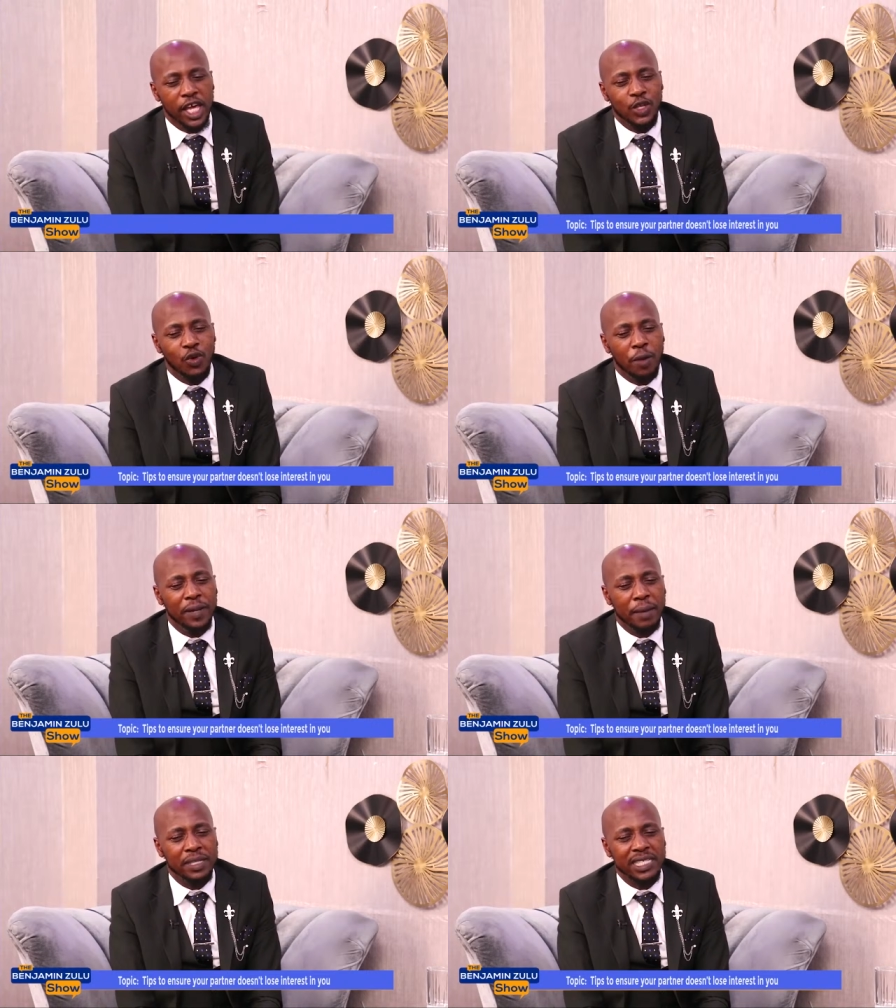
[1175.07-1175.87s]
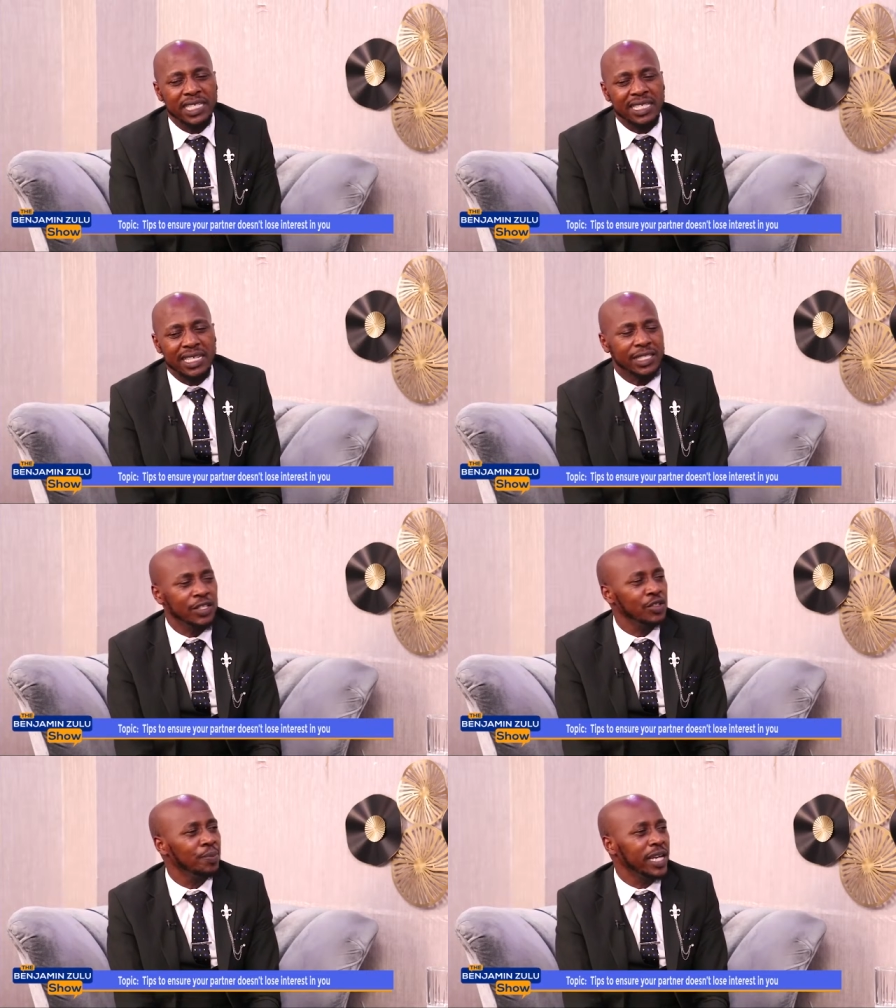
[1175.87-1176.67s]
You open a business and it's
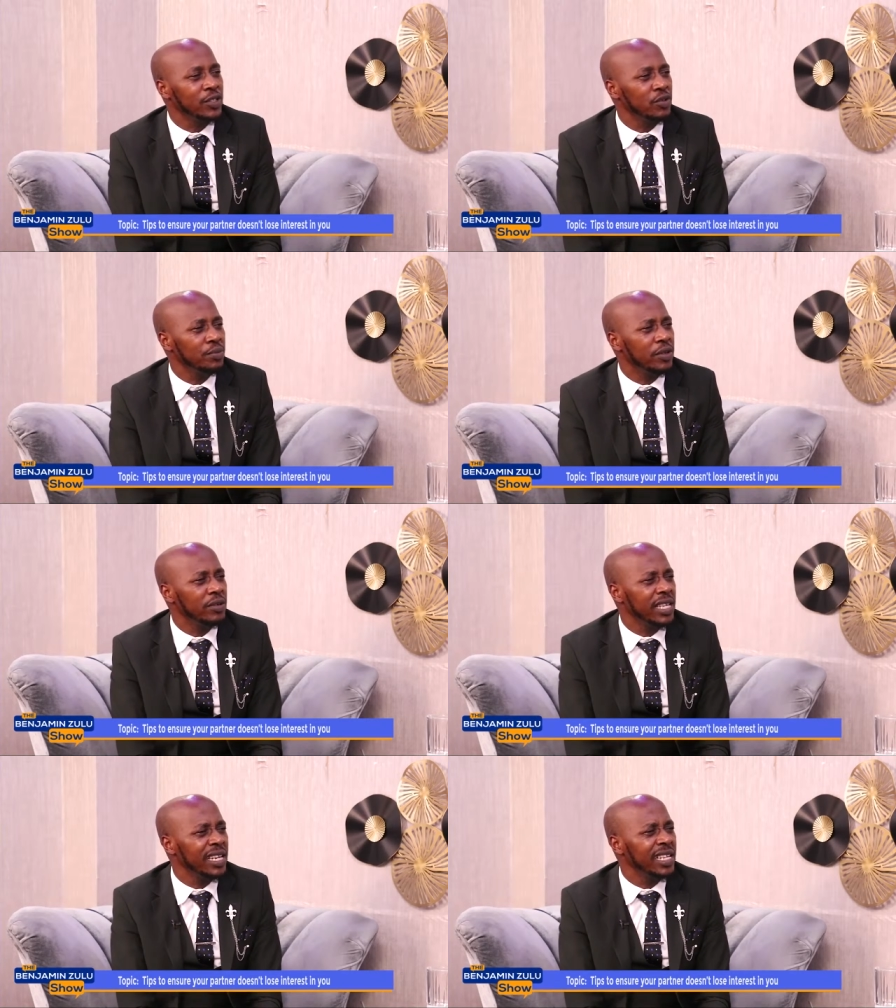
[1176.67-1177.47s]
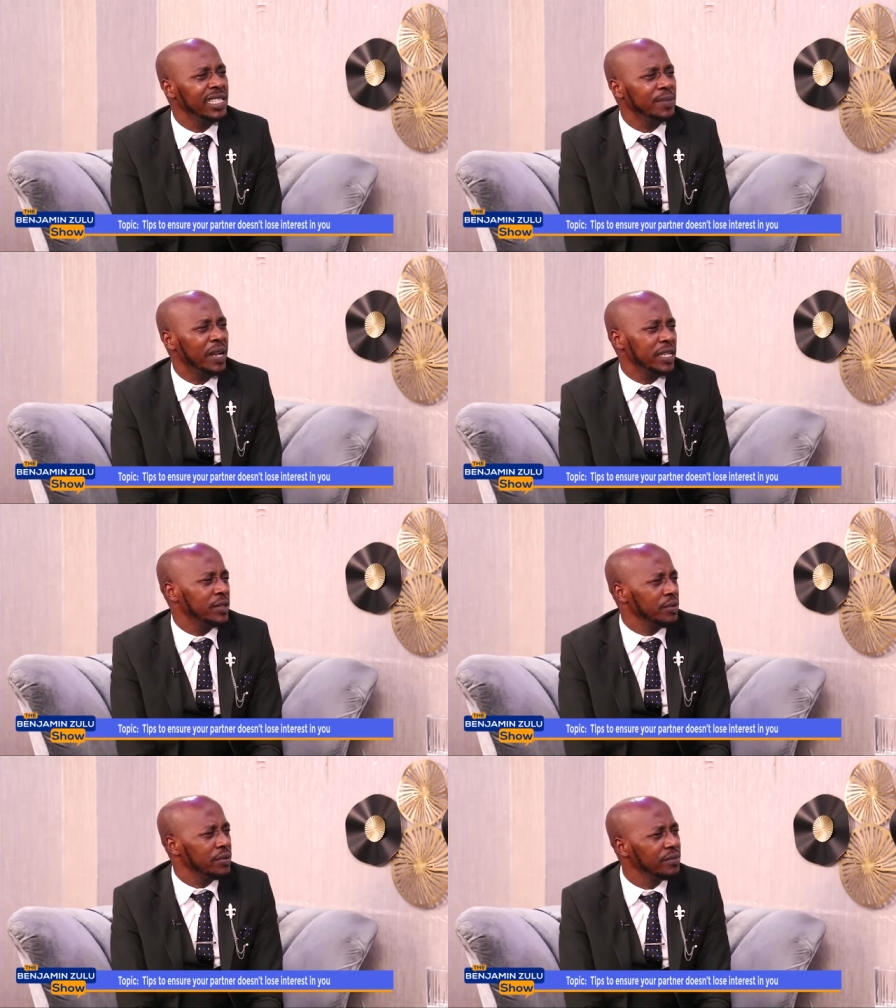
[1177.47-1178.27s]
also plateau because the energy is plateau.